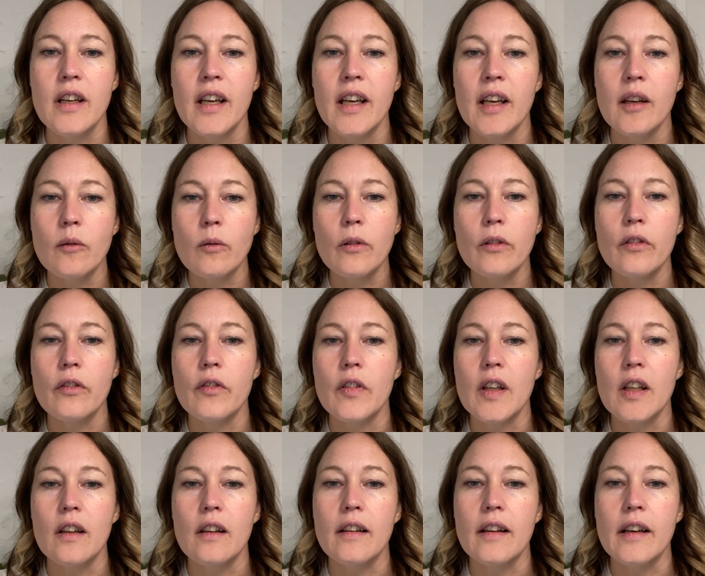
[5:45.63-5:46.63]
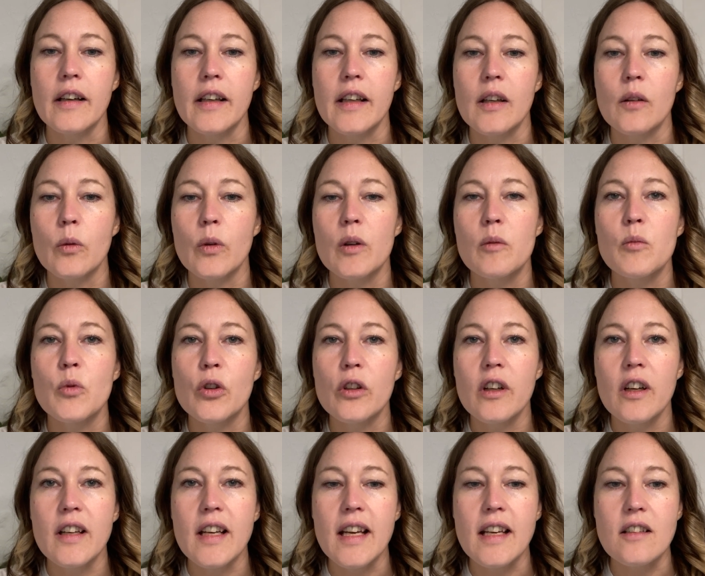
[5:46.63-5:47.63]
it will feel like we're more
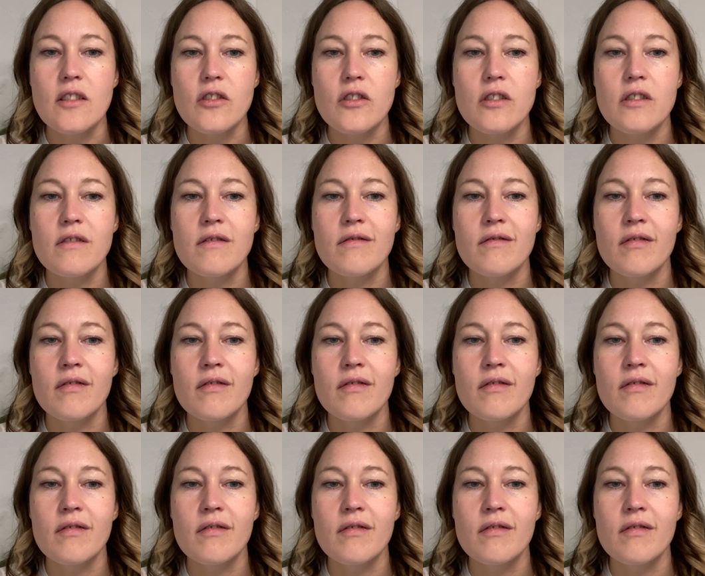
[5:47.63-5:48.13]
on edge.